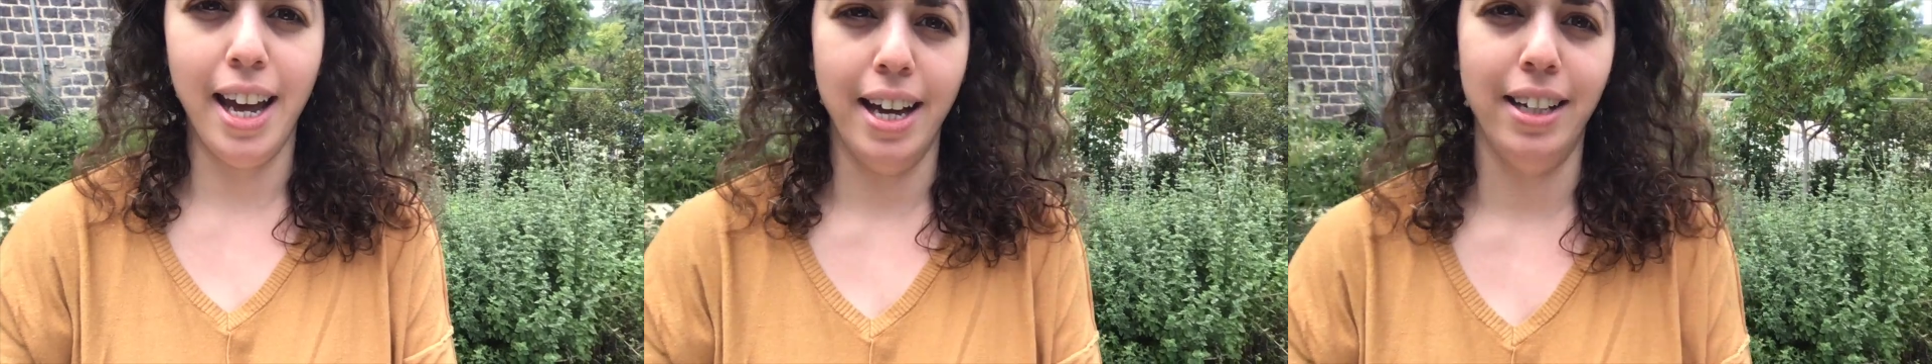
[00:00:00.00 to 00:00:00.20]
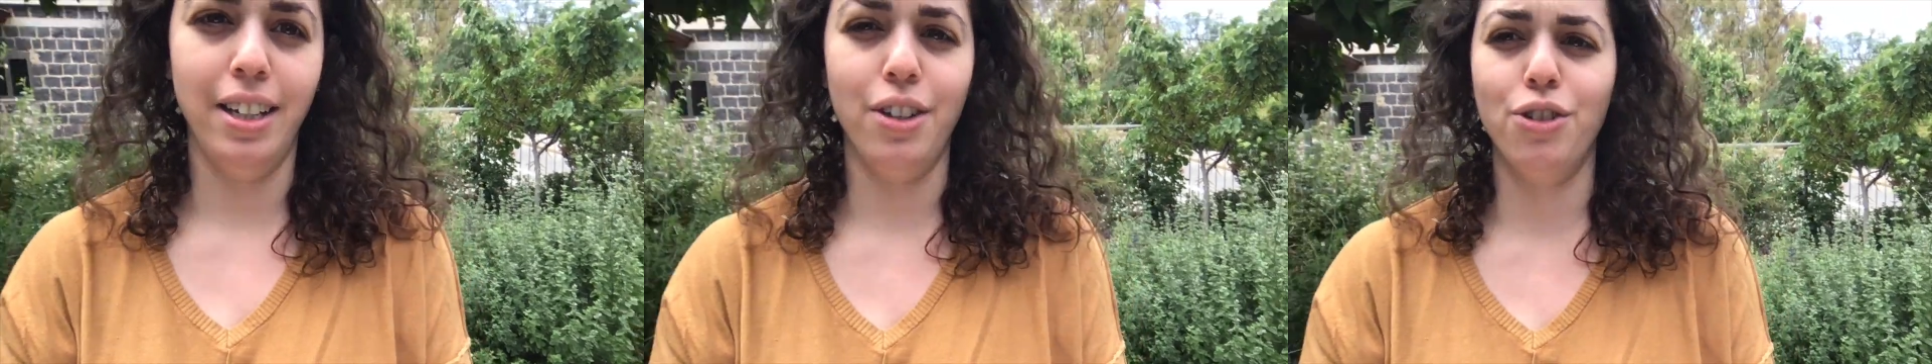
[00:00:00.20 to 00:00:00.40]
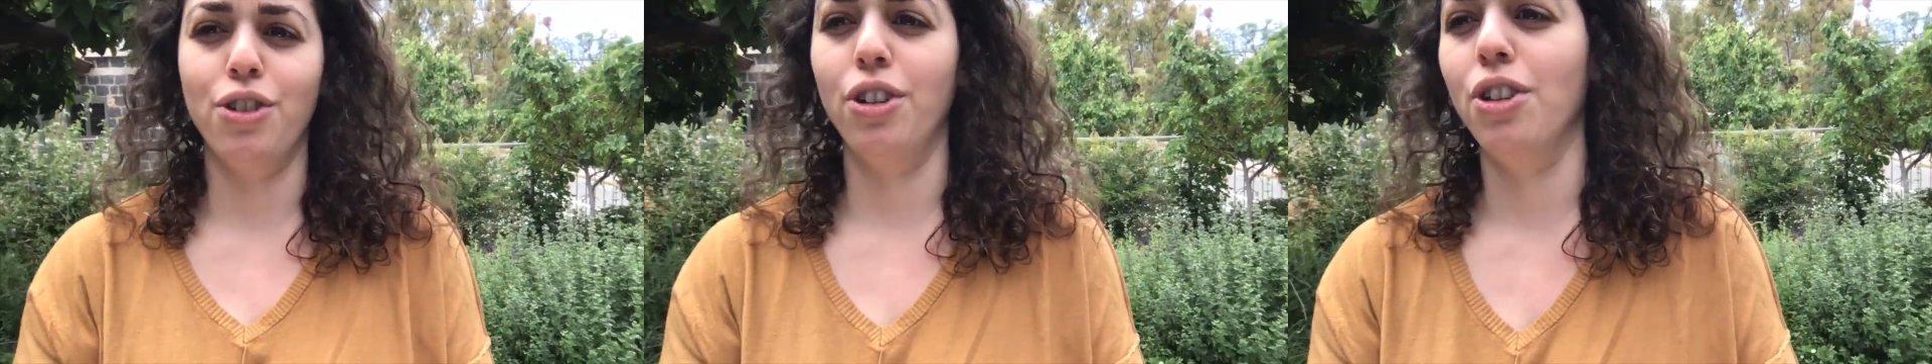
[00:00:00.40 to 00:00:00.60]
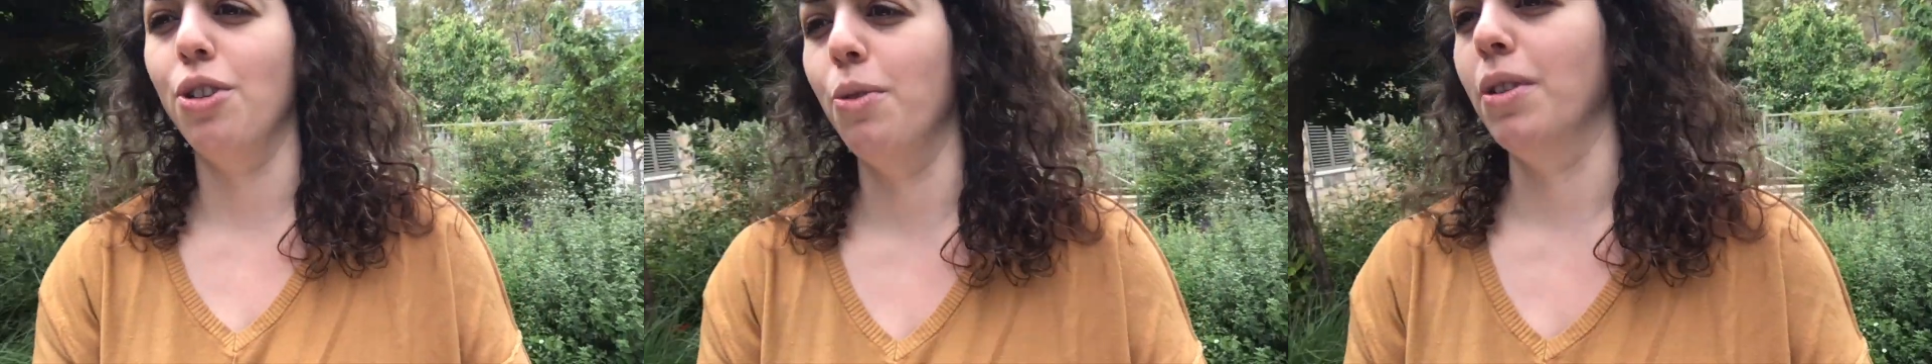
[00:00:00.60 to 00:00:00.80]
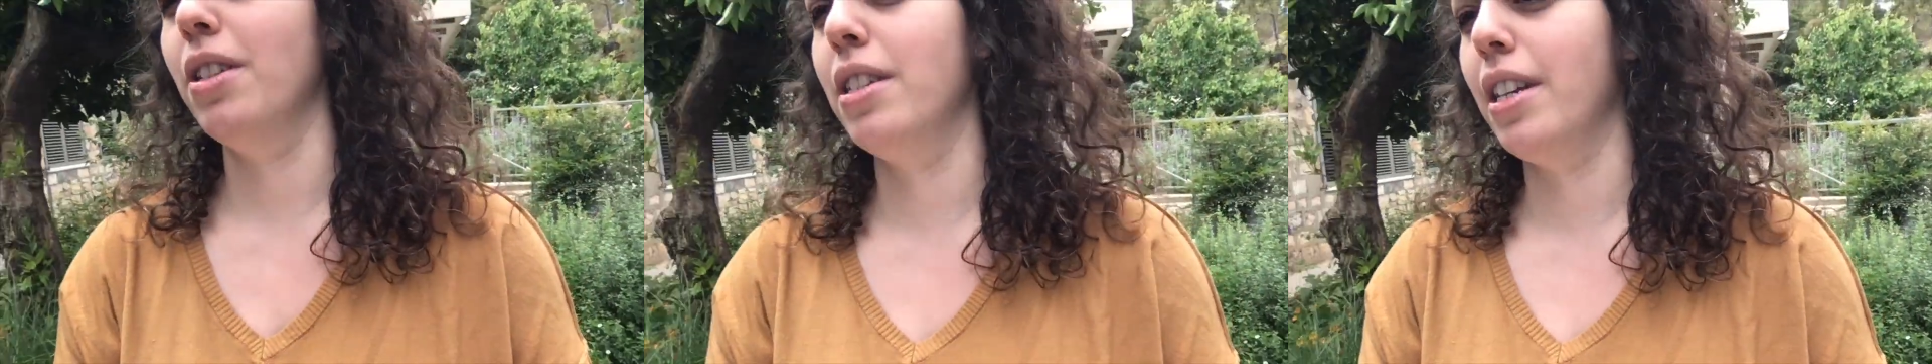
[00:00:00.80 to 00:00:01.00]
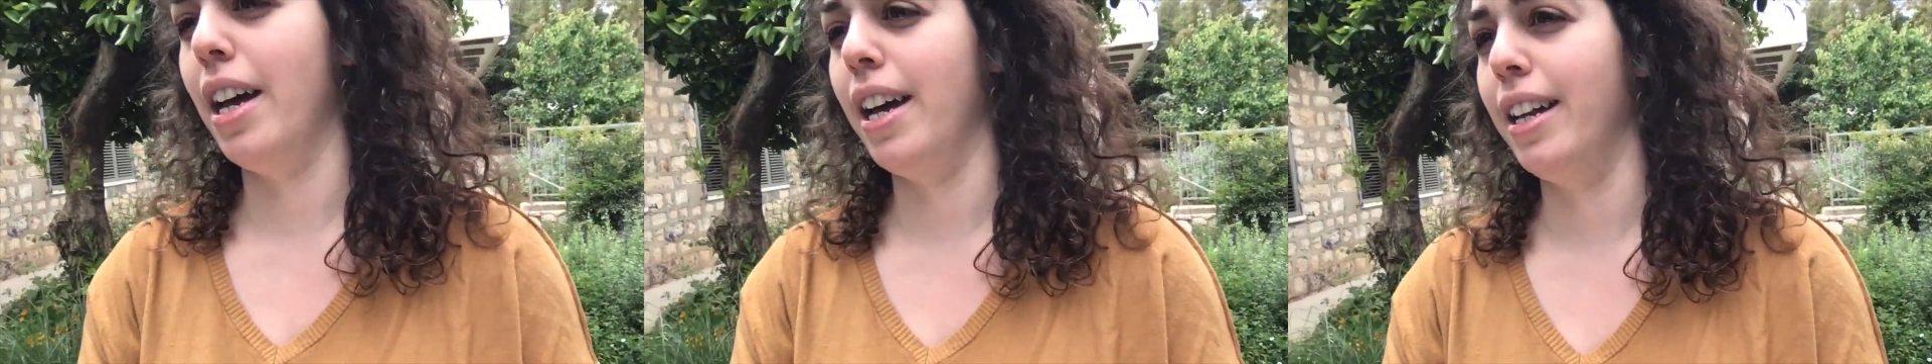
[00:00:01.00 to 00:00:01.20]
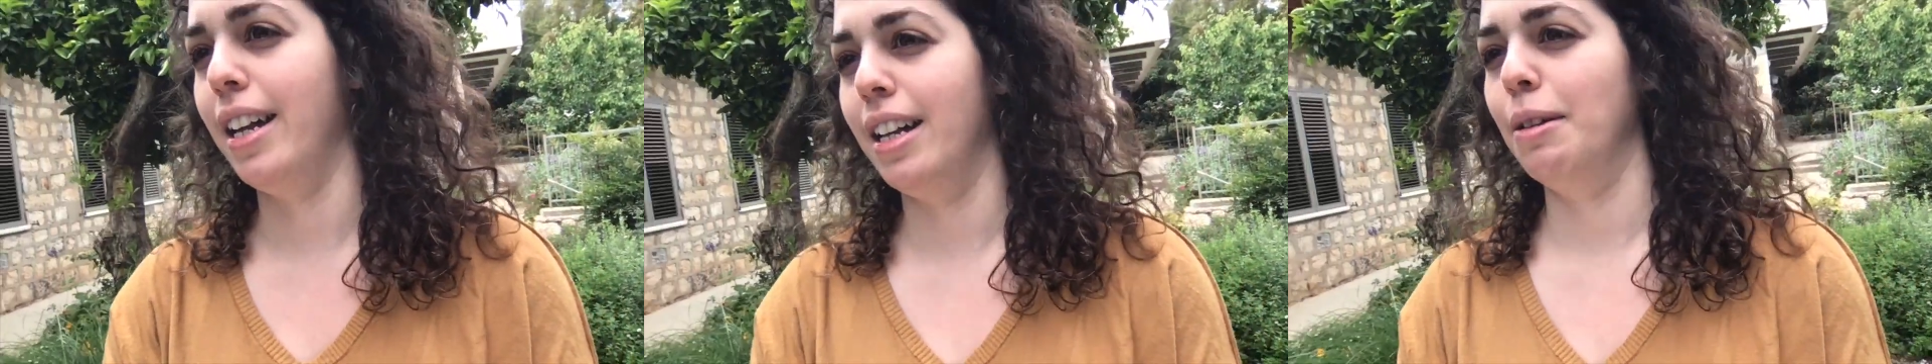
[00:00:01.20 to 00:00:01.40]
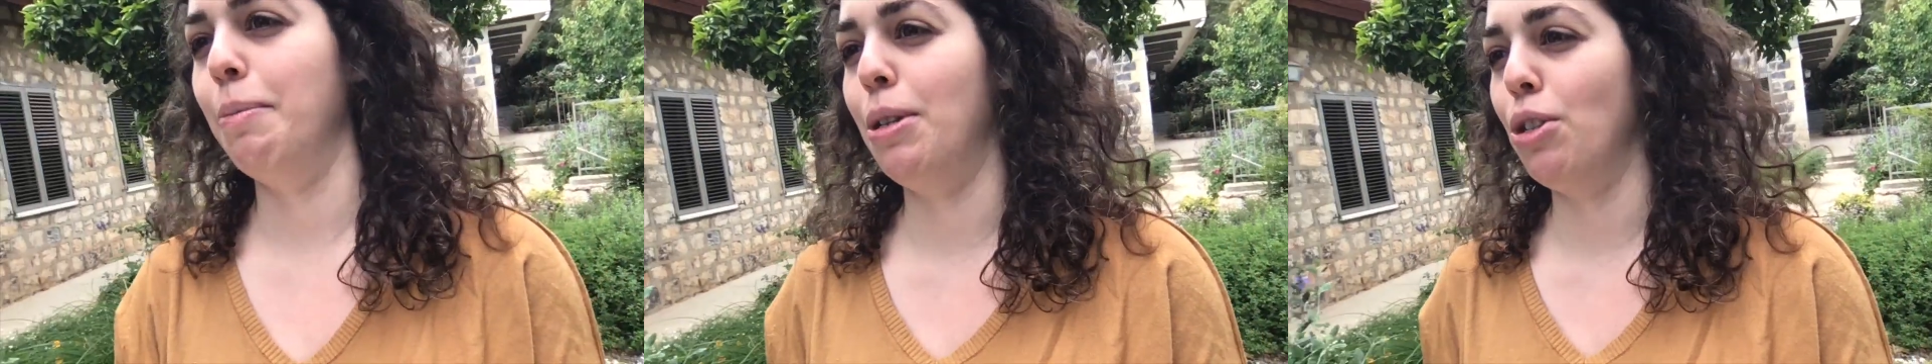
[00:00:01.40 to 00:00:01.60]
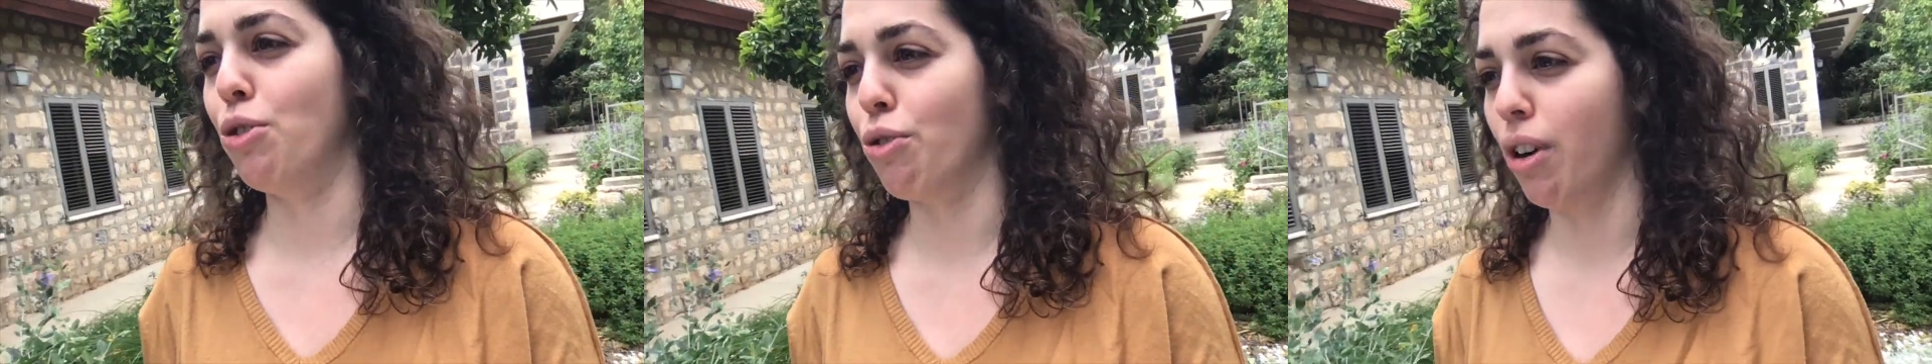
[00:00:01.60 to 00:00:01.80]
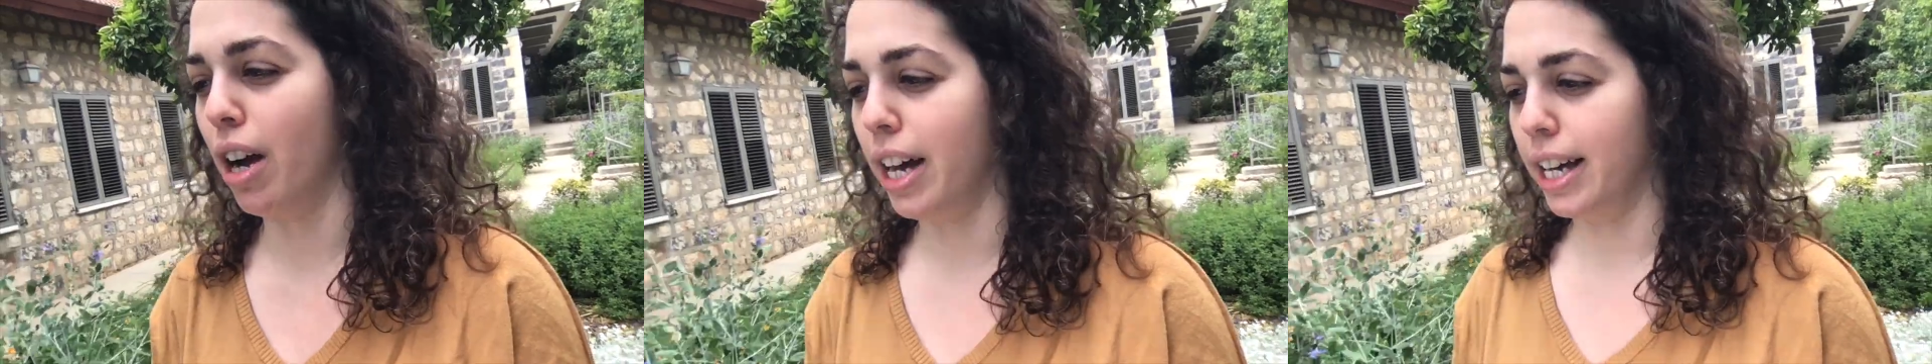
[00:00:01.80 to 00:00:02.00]
And I'll show you inside. I've been
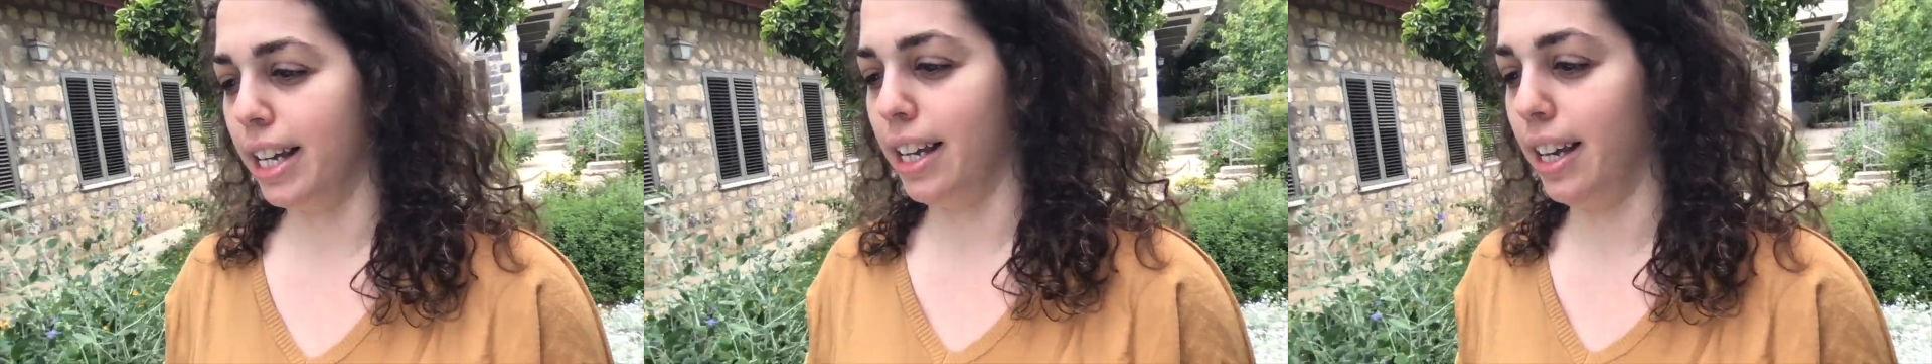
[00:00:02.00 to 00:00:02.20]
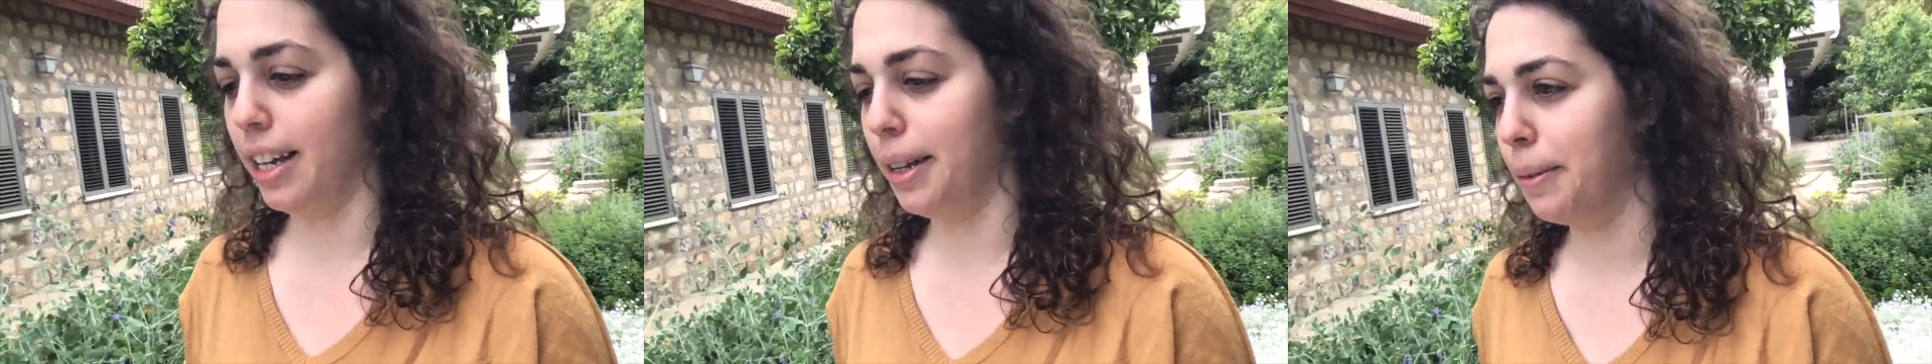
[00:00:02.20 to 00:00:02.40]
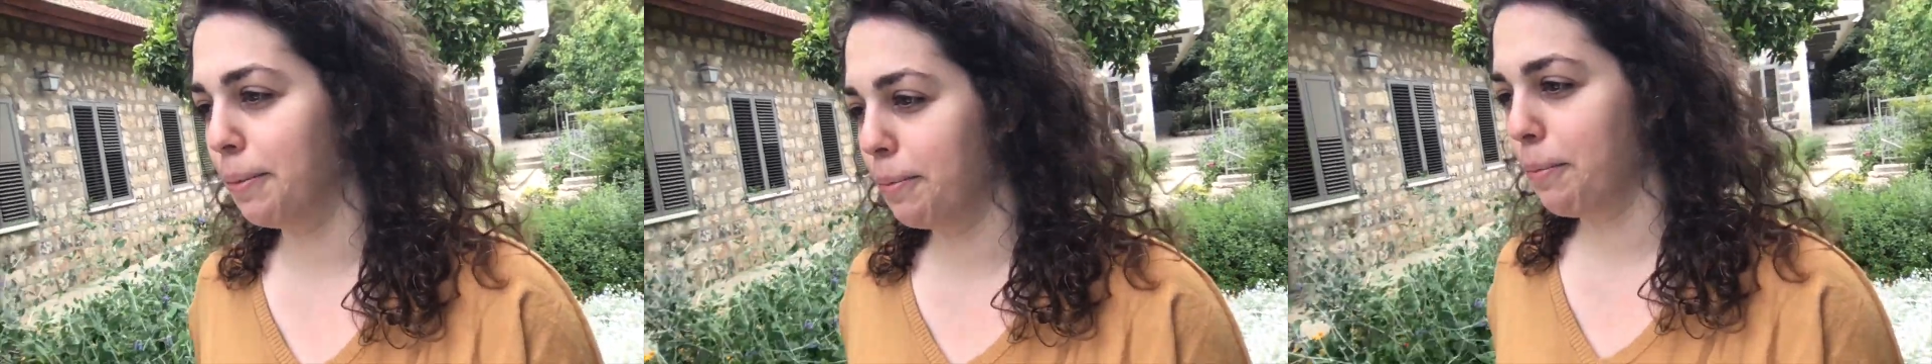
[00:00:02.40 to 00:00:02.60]
drying it.